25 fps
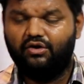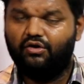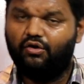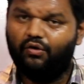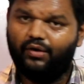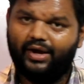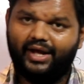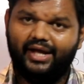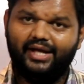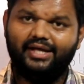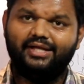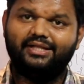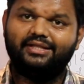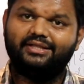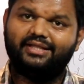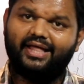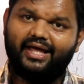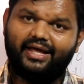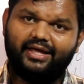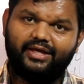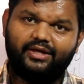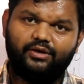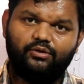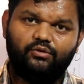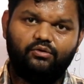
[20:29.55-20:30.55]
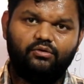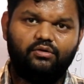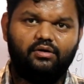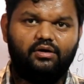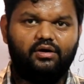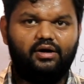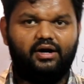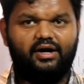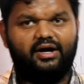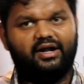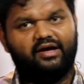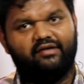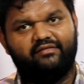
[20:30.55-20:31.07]
Okay, thank you
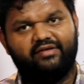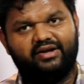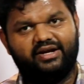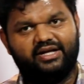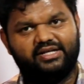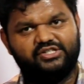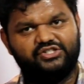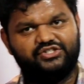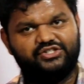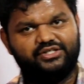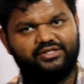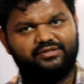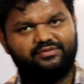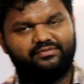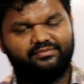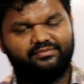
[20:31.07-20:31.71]
and have a nice day.